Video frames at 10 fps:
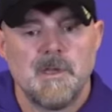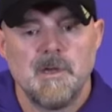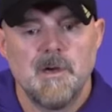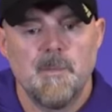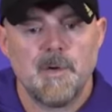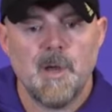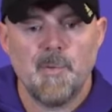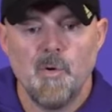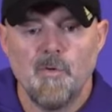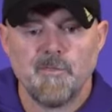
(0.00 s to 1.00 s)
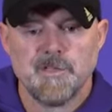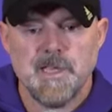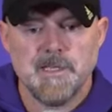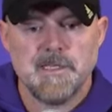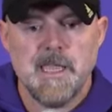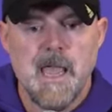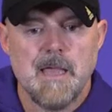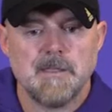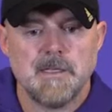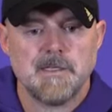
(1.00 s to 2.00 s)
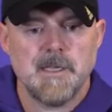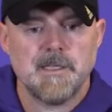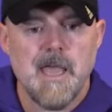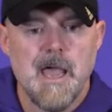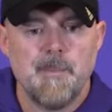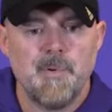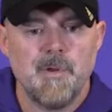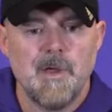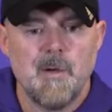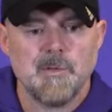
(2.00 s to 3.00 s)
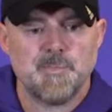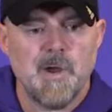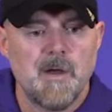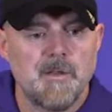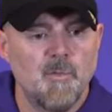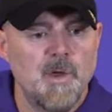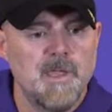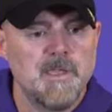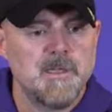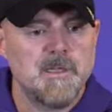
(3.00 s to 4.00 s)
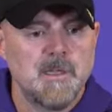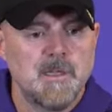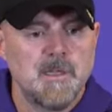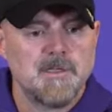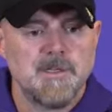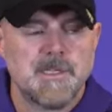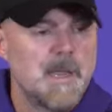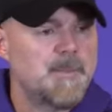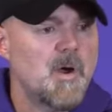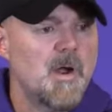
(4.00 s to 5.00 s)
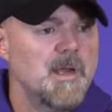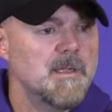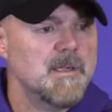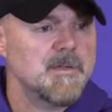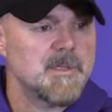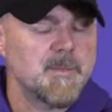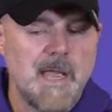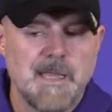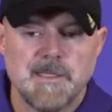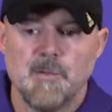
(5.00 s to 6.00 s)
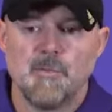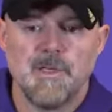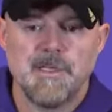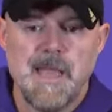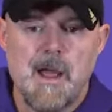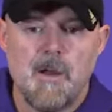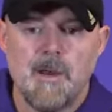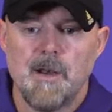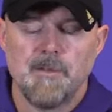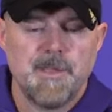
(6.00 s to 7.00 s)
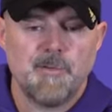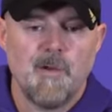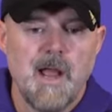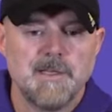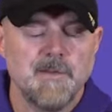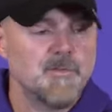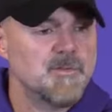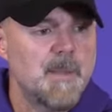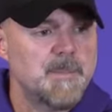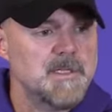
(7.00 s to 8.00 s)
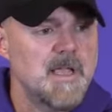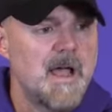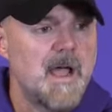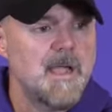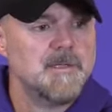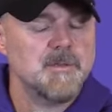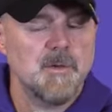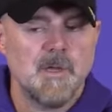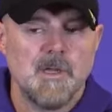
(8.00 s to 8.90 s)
a couple oversets he had and things like that, but I was proud of the way he just kept on it. You know, some guys get really down. I don't think Raj ever dropped his eyes or,